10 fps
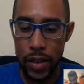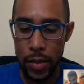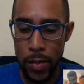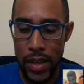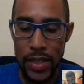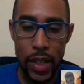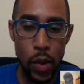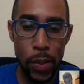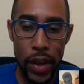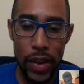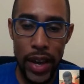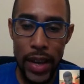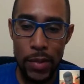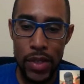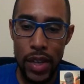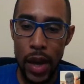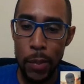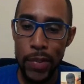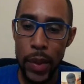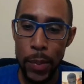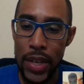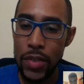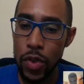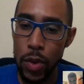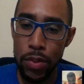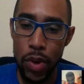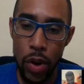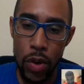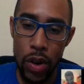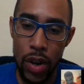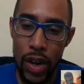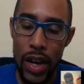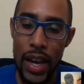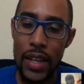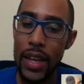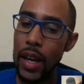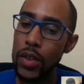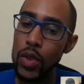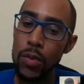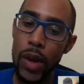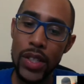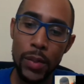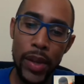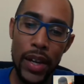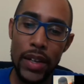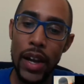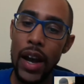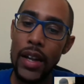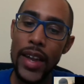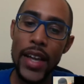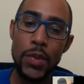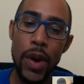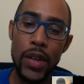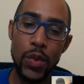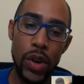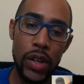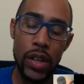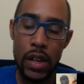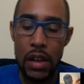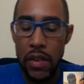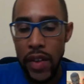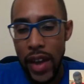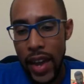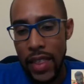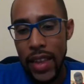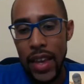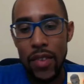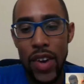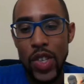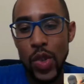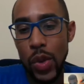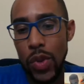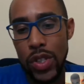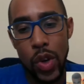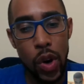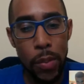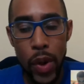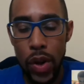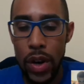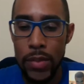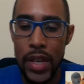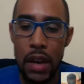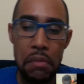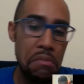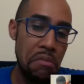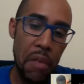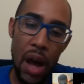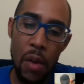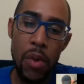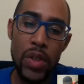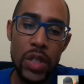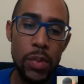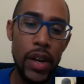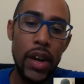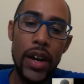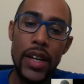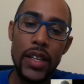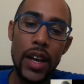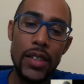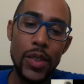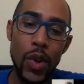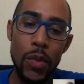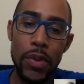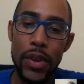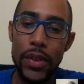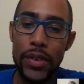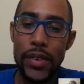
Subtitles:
my single player games, the PS4 Pro, and then I'll do multiplayer on the Xbox One, and then eventually when Scorpio comes out, I'll multiplayer on Scorpio.